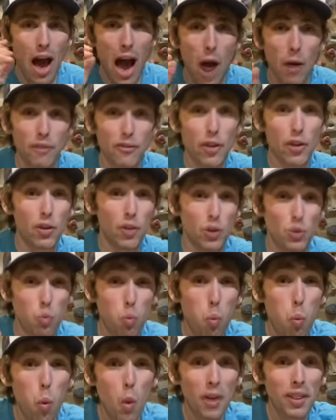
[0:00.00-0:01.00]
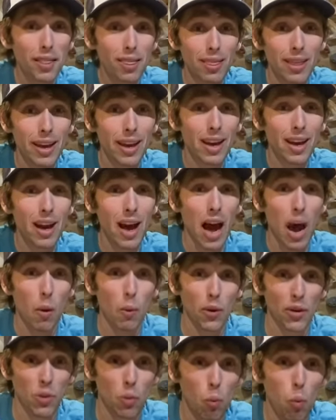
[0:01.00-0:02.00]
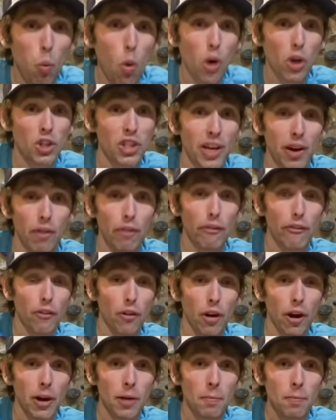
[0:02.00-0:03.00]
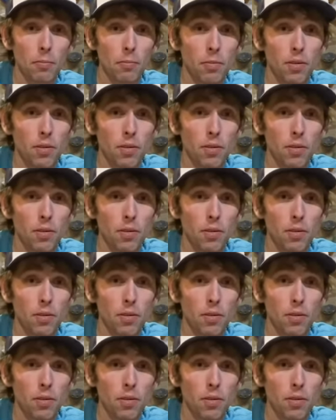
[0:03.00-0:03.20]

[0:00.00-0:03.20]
However, there's one thing I want you to watch out for,